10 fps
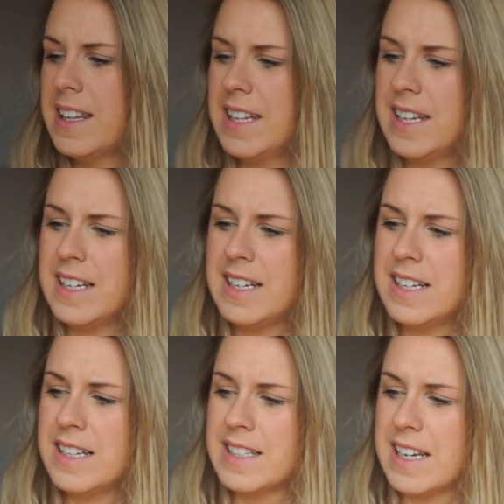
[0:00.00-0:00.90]

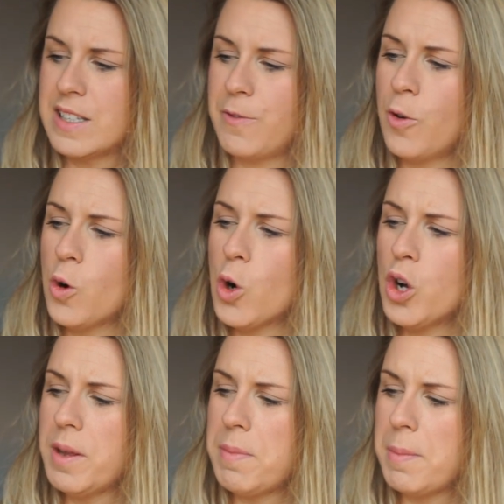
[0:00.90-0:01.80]
these is
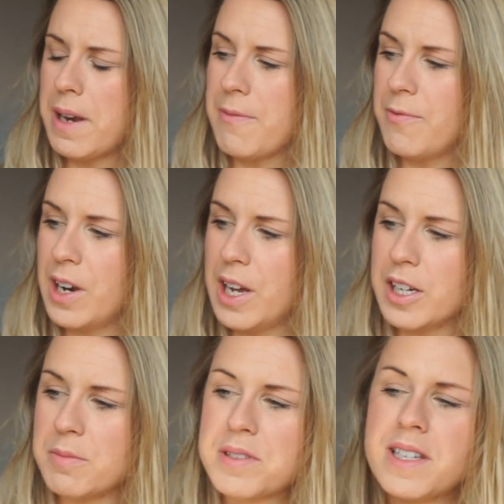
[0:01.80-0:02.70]
for the bubble
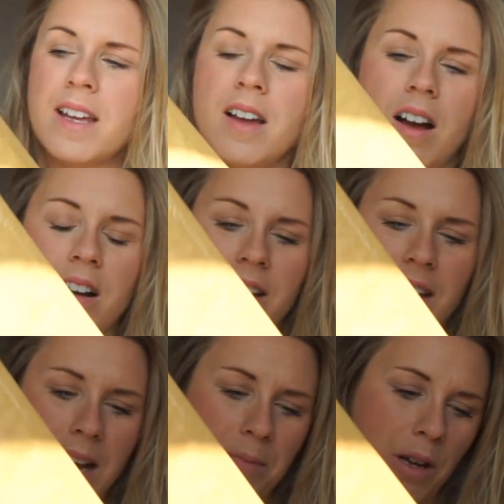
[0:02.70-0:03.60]
envelopes.
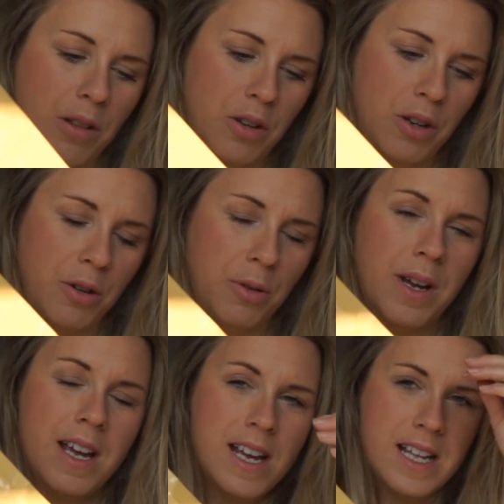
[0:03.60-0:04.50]
I am going through
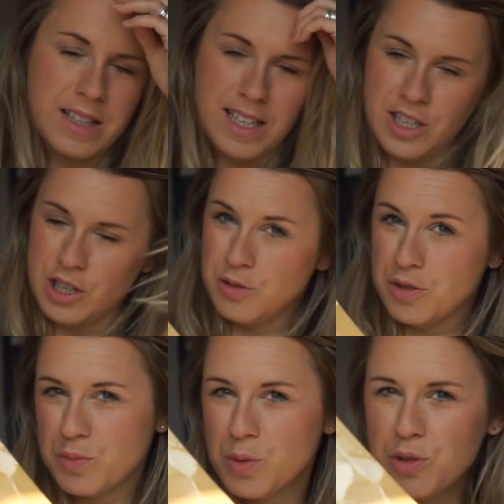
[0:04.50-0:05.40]
the
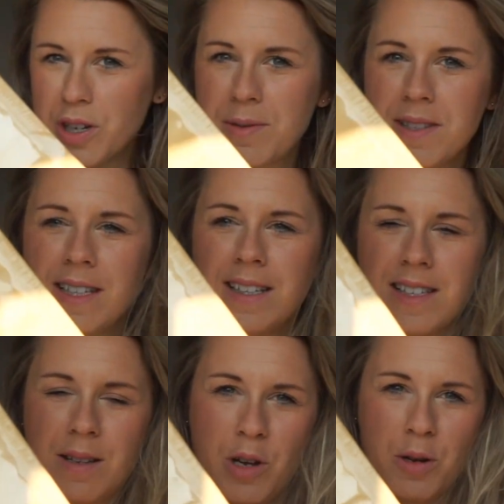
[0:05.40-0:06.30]
children's wardrobes and
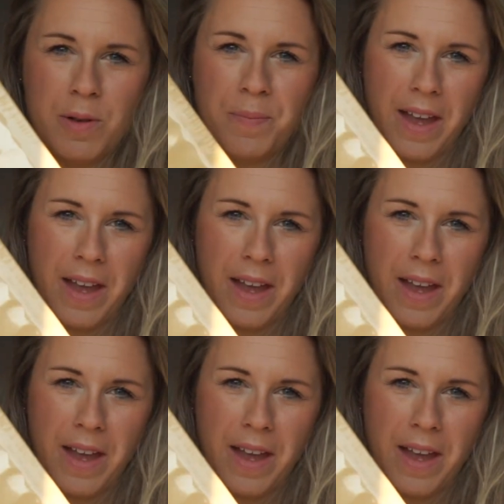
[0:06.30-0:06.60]
things at the moment